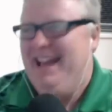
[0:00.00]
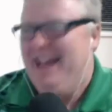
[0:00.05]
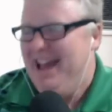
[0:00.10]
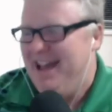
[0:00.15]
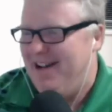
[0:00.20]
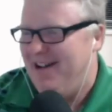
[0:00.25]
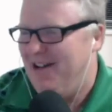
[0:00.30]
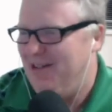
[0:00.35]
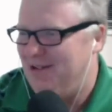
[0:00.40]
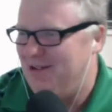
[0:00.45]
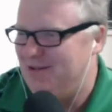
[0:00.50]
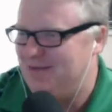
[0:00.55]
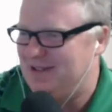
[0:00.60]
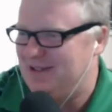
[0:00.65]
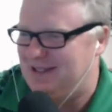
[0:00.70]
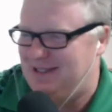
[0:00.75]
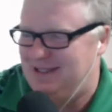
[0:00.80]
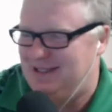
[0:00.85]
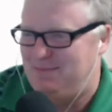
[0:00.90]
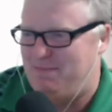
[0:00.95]
I thought it was
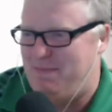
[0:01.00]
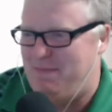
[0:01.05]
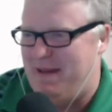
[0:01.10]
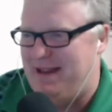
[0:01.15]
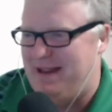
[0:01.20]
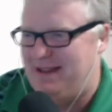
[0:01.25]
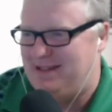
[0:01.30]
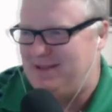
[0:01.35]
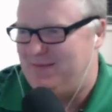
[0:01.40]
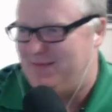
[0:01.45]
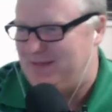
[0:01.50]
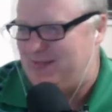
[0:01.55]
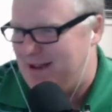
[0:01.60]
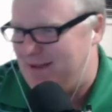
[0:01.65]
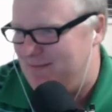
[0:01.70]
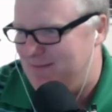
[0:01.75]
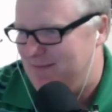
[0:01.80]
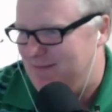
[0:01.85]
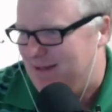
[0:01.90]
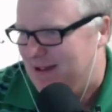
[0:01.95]
specs of
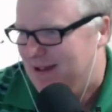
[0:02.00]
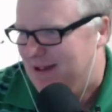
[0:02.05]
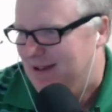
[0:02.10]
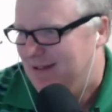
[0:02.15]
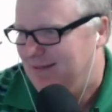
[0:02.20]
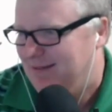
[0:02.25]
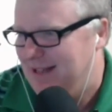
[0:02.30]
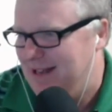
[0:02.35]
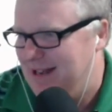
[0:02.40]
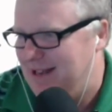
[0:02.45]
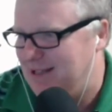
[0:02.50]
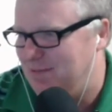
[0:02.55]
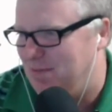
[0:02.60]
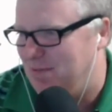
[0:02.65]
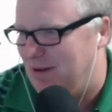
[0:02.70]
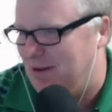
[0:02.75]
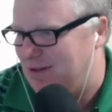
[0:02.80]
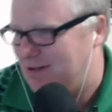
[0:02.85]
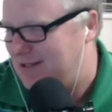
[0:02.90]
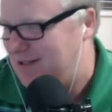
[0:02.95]
some Linux
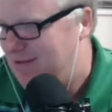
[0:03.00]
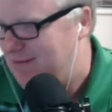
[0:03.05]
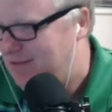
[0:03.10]
box he was